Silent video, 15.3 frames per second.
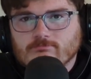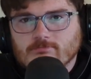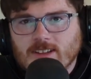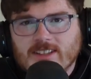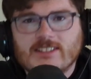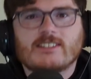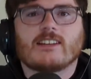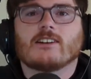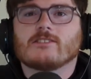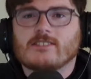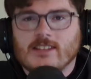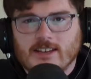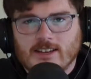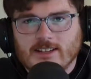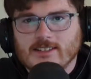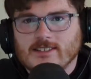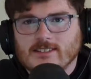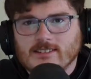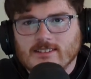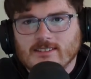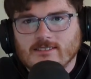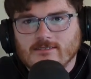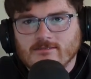It sells tickets.
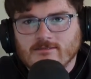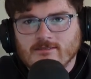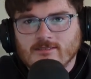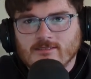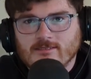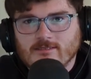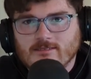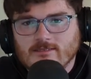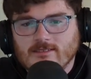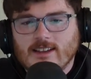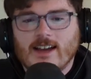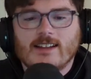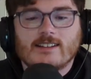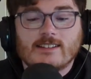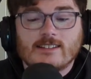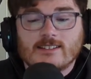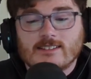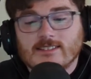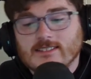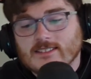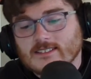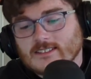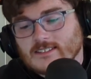That
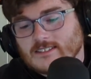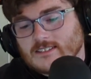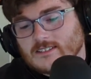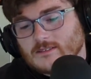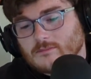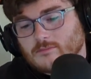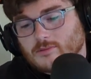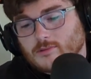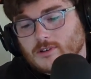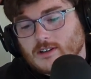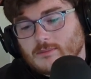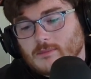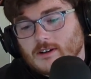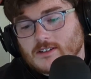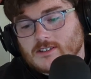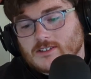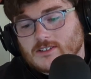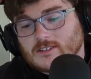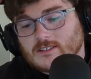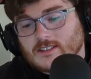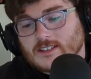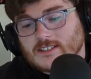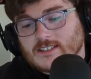is pretty much
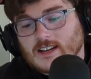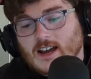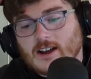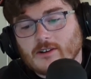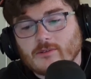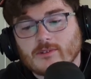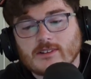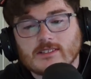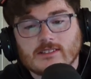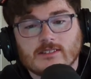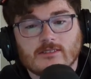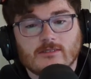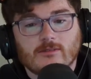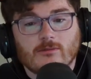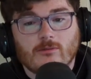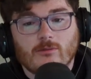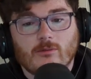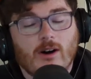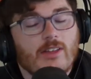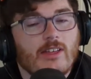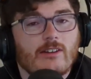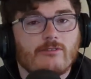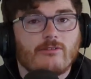the entire reason why
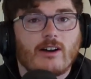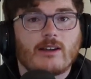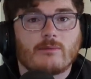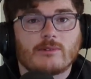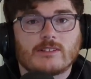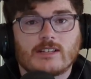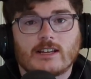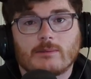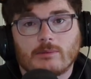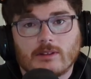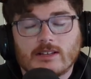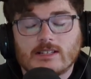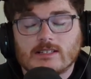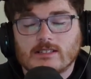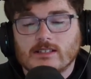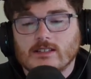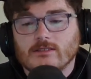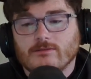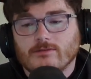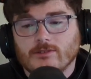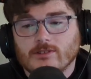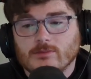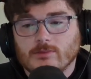that fight would take place in the
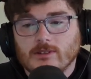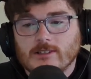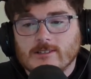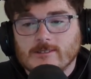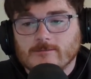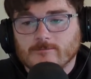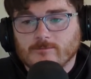first place.